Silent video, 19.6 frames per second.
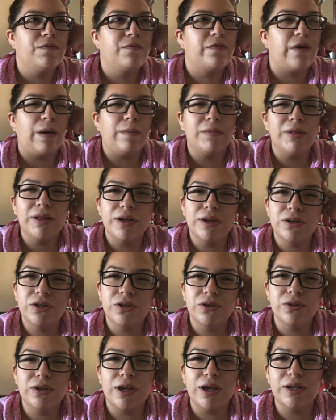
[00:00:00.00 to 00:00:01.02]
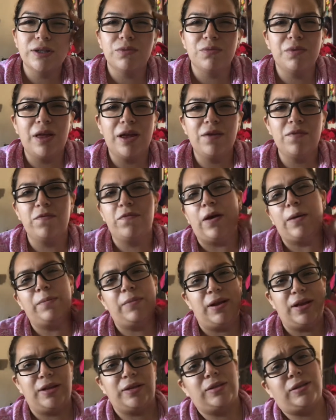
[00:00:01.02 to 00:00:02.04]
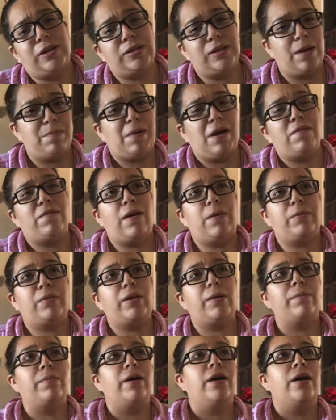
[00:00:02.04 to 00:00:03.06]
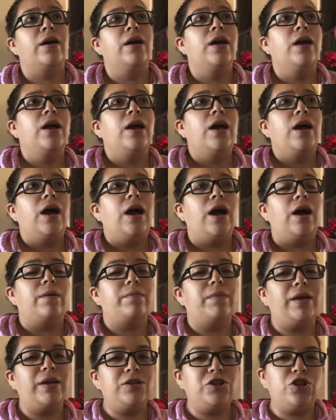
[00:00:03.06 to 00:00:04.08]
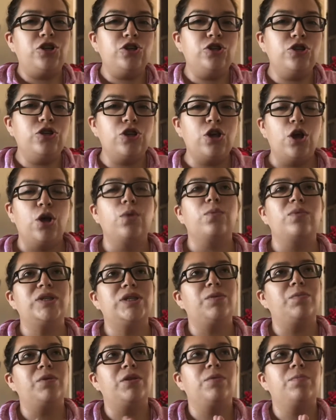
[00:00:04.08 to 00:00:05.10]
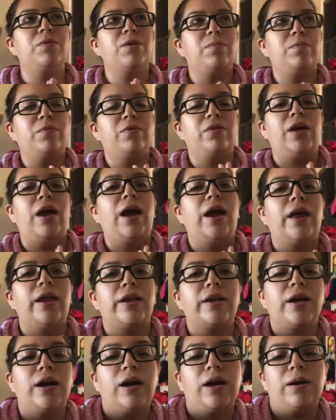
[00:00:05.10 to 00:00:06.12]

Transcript: family issues, I guess. Well, not even family, because that's not my family, but issues with some other people that